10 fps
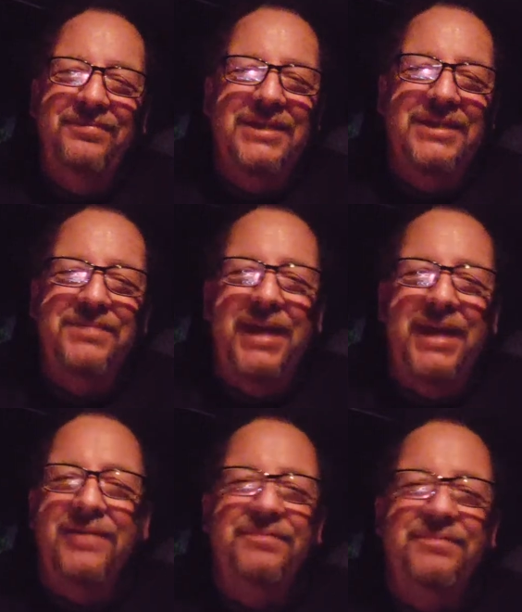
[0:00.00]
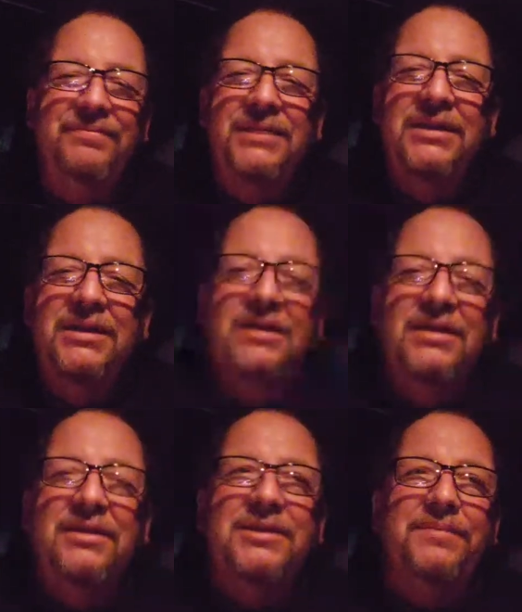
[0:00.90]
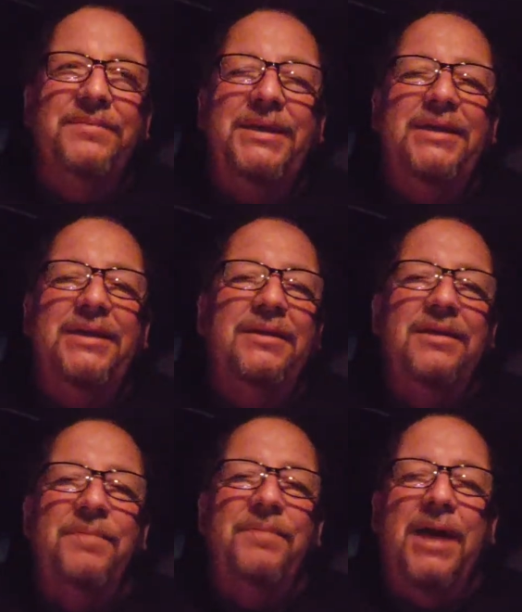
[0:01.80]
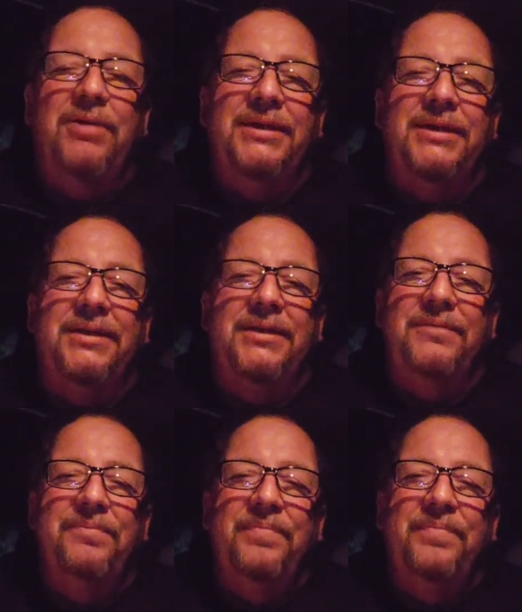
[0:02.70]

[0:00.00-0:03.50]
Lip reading: Doesn't matter to me about it.